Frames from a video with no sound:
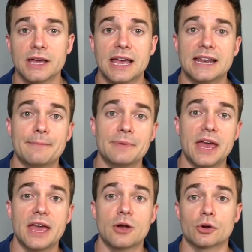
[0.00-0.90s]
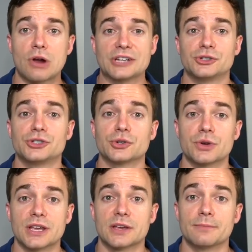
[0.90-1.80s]
An MBA or graduate
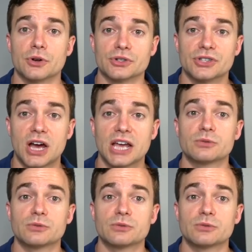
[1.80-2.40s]
degree in computer science